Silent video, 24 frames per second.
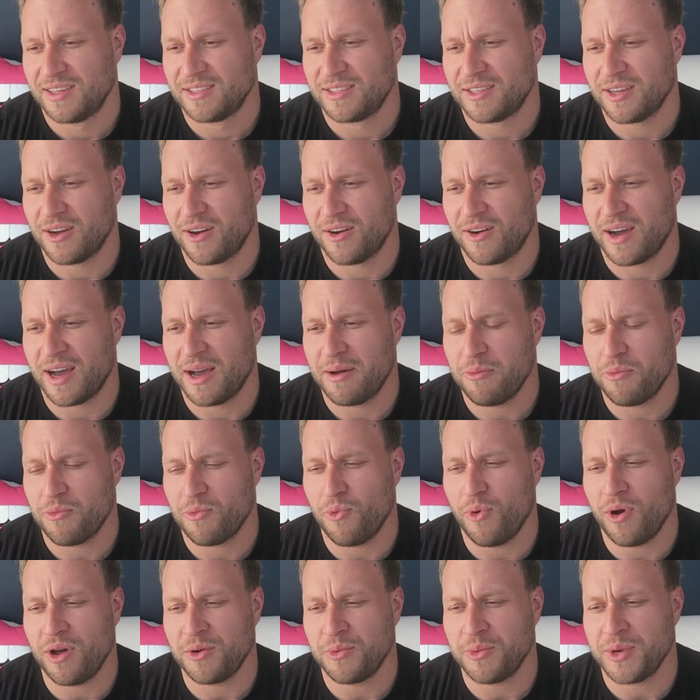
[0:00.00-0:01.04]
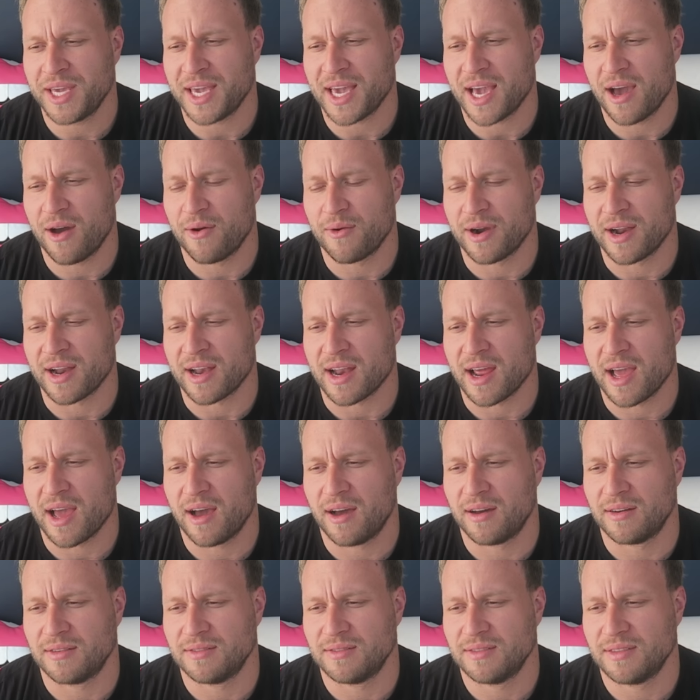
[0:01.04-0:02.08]
So I'm 1 week out right
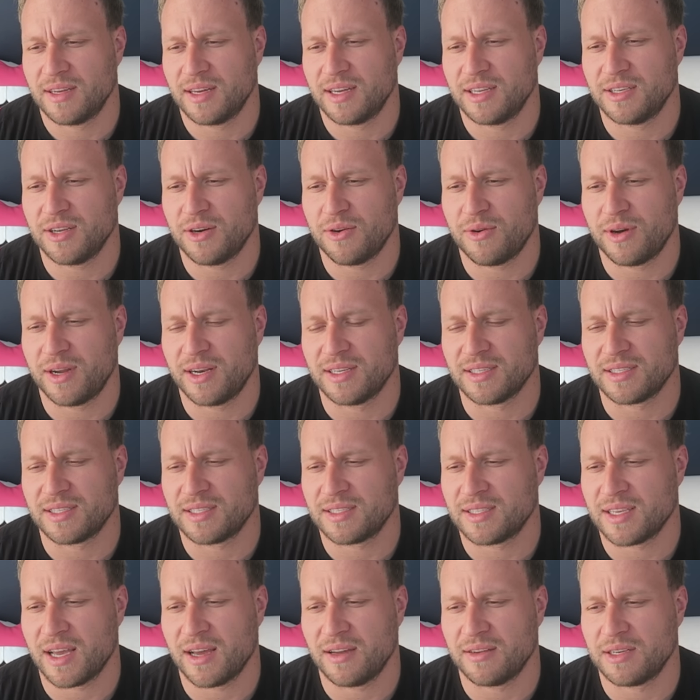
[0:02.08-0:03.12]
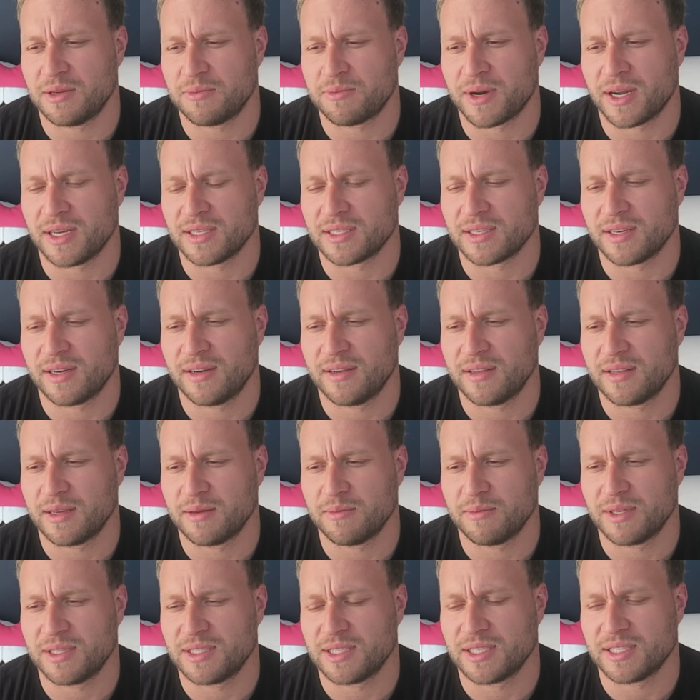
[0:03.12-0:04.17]
now. I don't want to sound depressing or
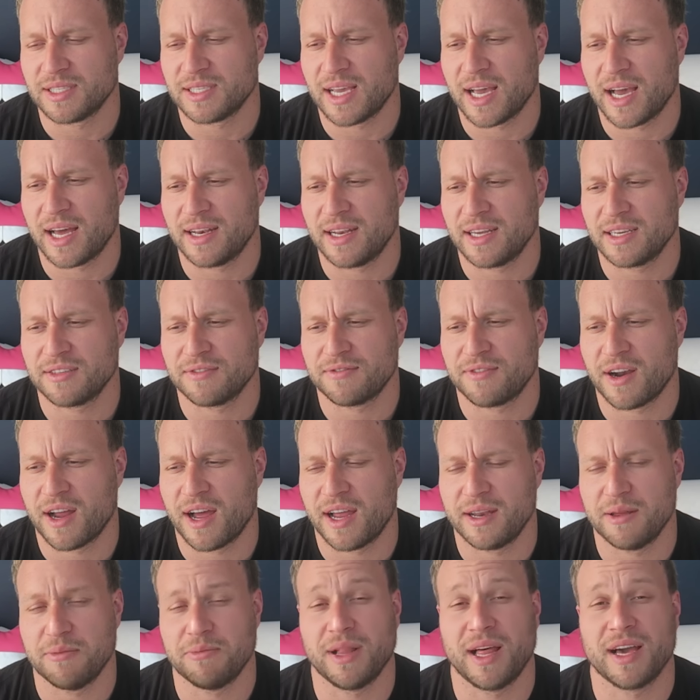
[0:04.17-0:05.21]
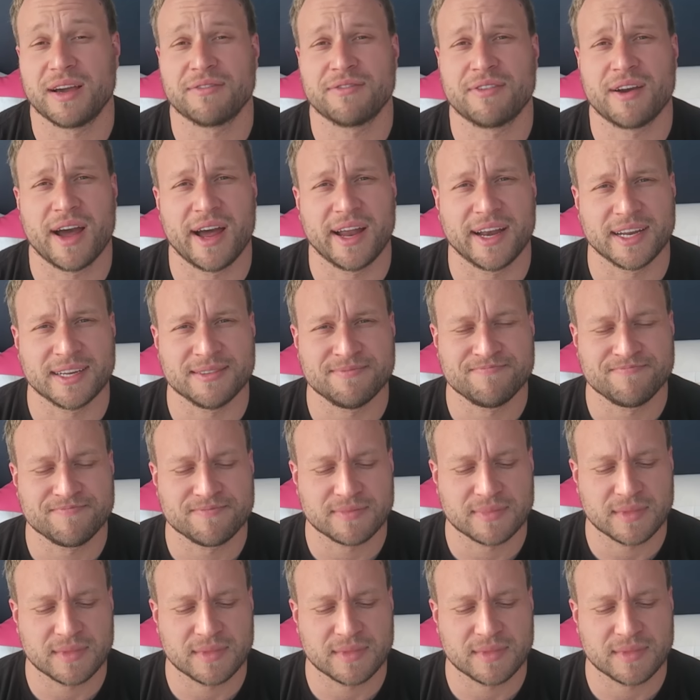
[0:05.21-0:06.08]
anything, but just, yeah, next Friday, Black Friday,